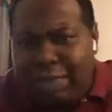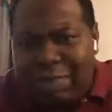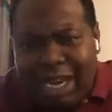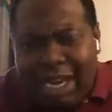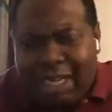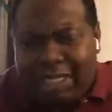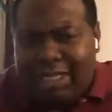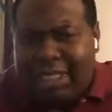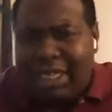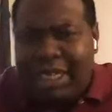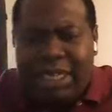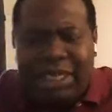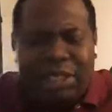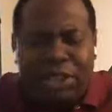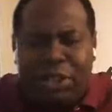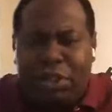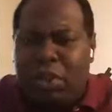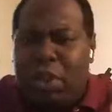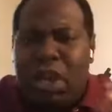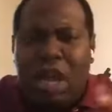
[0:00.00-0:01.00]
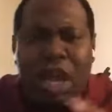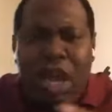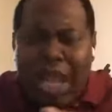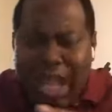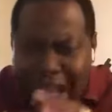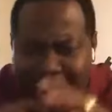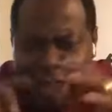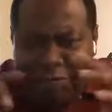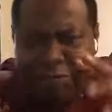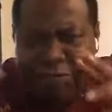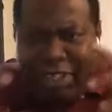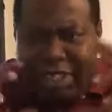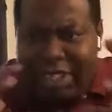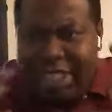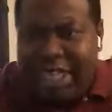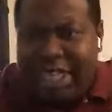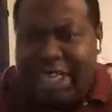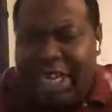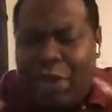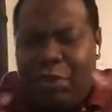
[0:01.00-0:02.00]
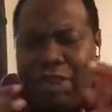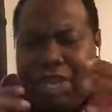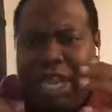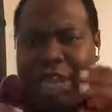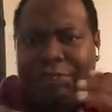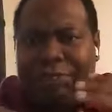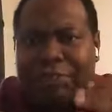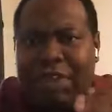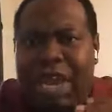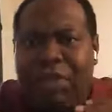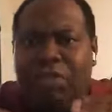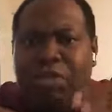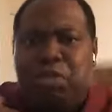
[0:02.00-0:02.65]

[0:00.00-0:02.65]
marketing to everything that we can find.